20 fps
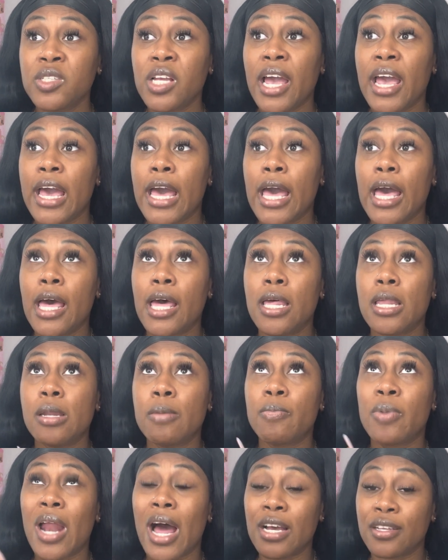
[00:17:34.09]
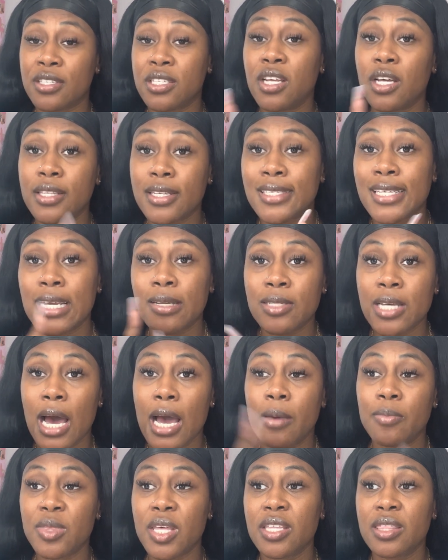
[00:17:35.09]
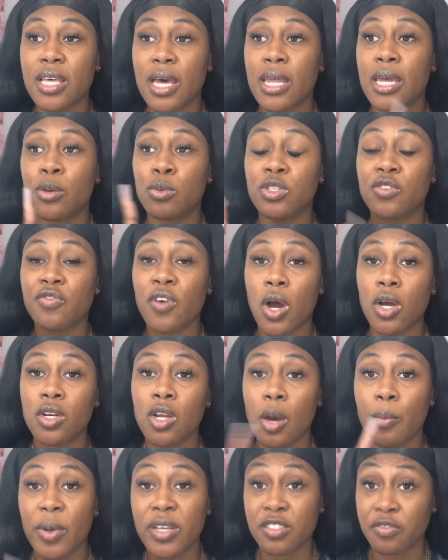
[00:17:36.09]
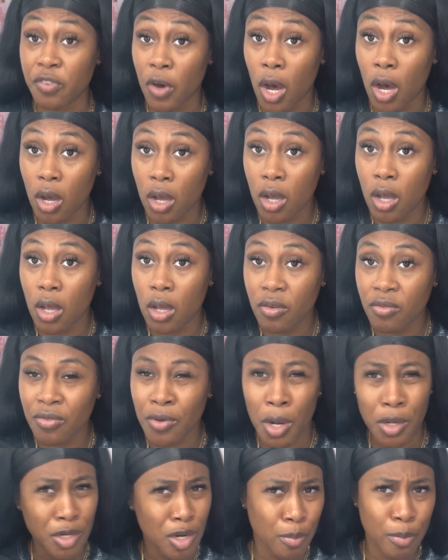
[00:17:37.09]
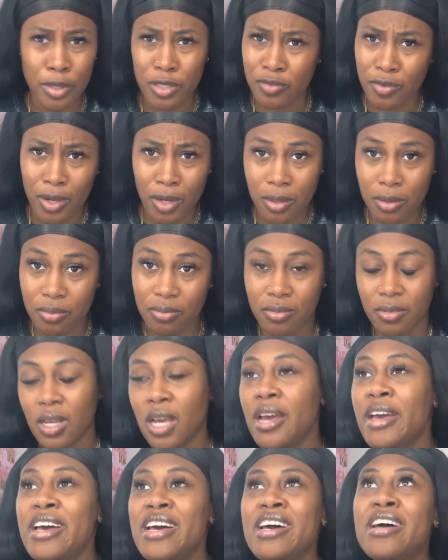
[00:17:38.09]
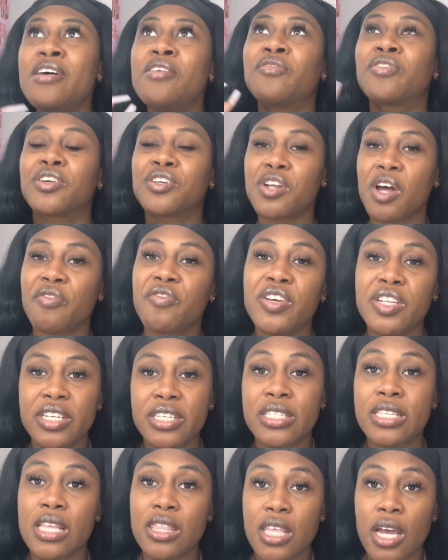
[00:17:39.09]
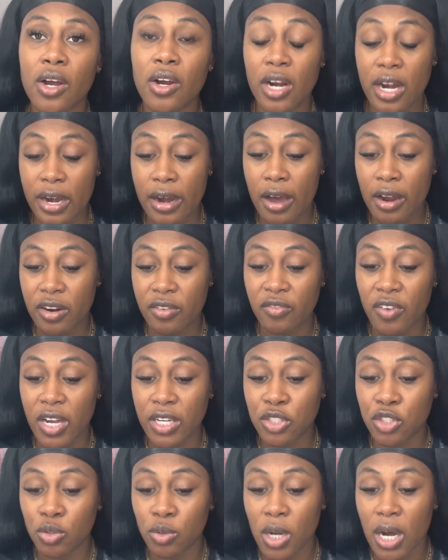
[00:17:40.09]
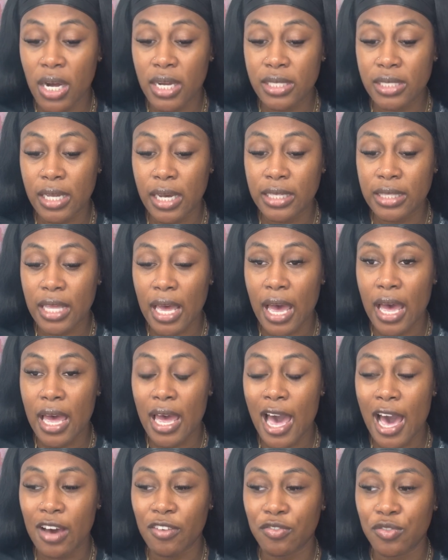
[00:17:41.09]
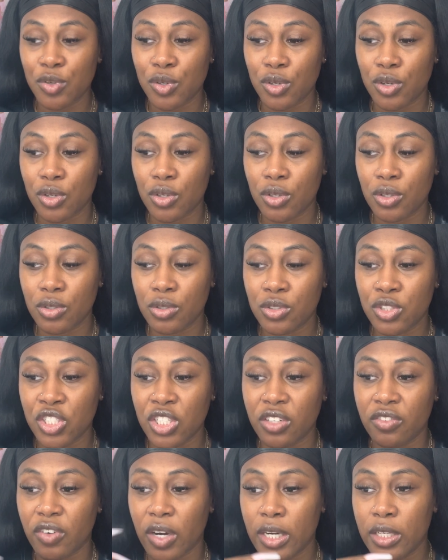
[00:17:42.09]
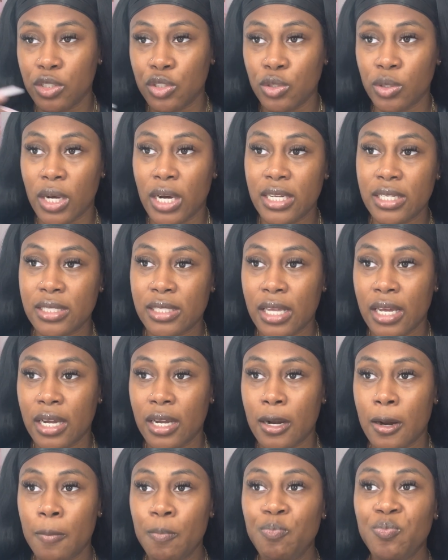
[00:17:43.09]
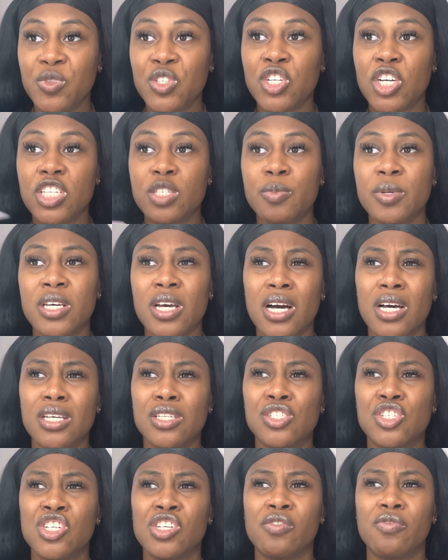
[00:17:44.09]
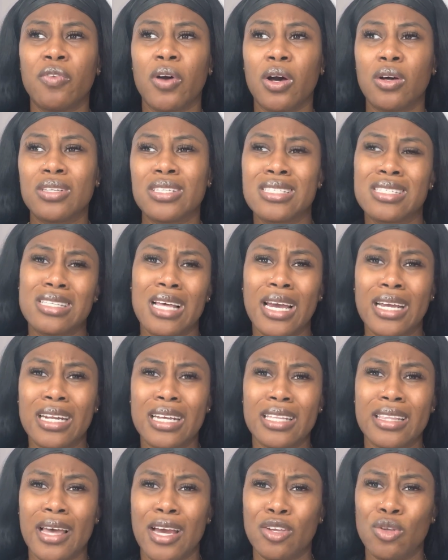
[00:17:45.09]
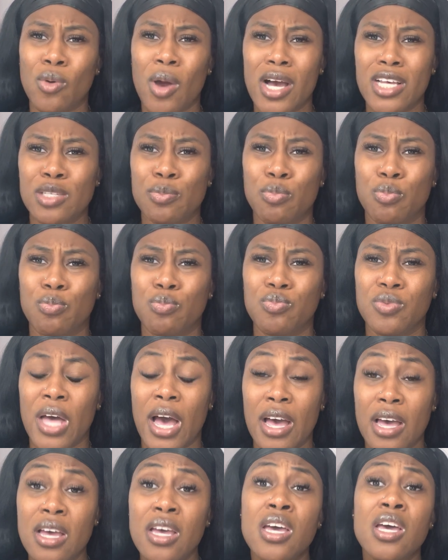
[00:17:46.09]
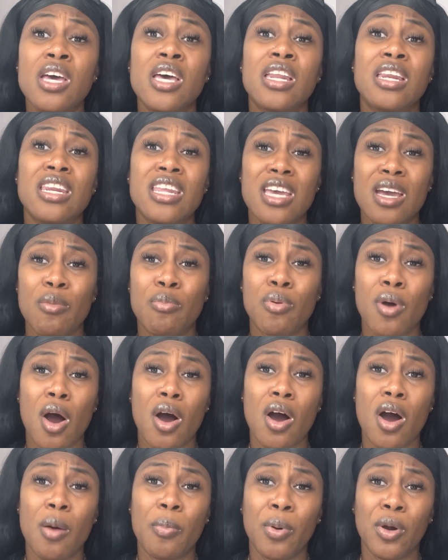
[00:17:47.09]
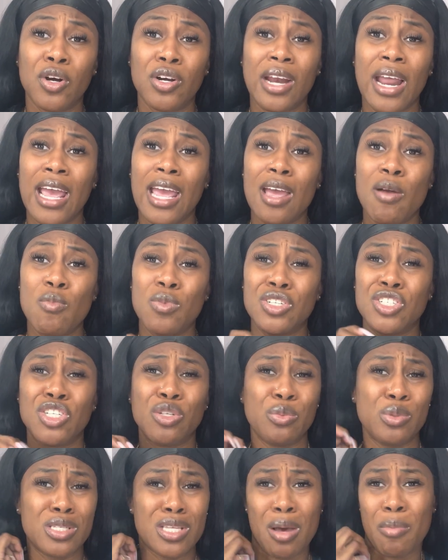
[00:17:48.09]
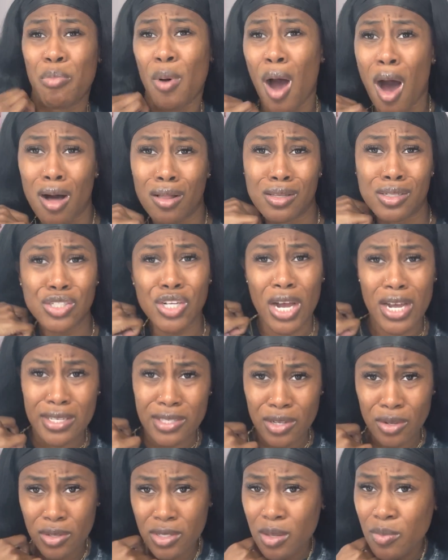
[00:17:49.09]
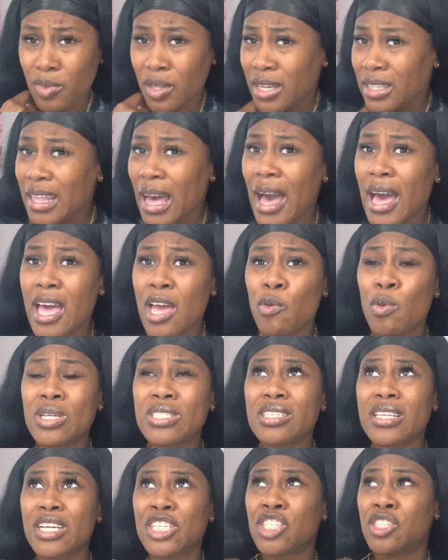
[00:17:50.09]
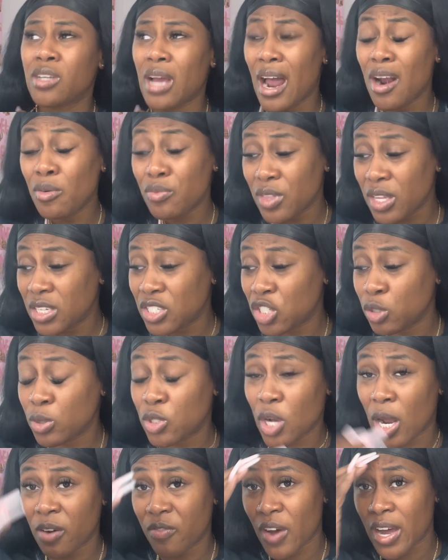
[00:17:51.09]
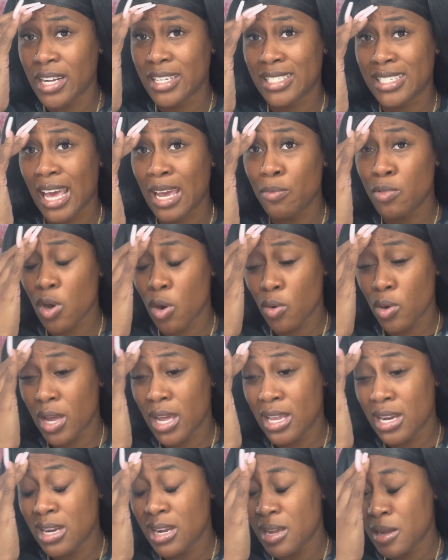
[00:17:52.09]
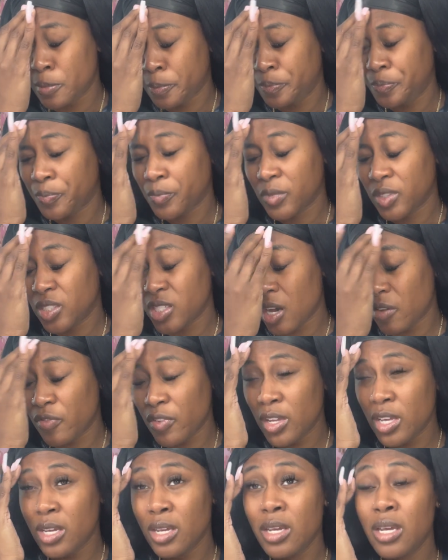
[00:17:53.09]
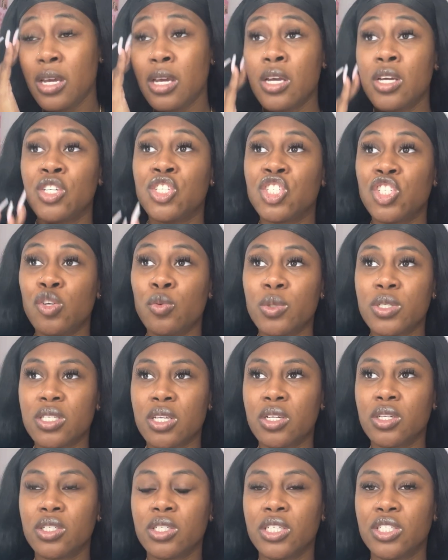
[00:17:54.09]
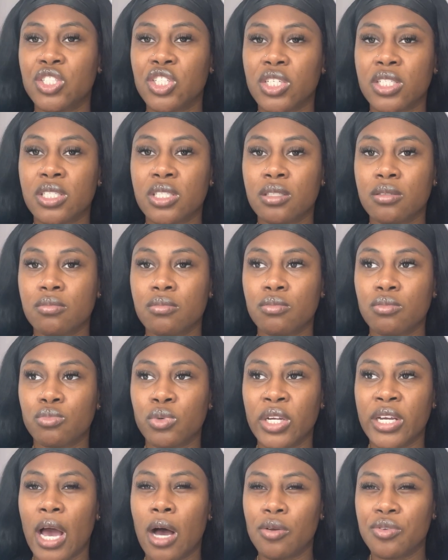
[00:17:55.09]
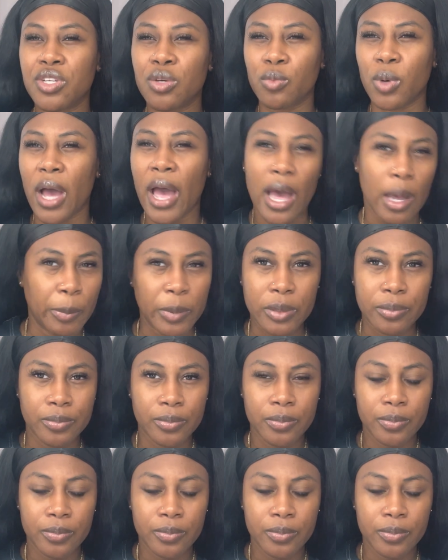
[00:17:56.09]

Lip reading: But I still at the same time think that it was fucked up as fuck for Duffy to sit there and uninvite you guys like that after she invited you guys there, just because she felt slighted that Nia brought up her name when she was apologizing or something like that. It wasn't like I don't think she was trying to find a scapegoat in Duffy. She was literally just recounting what happened.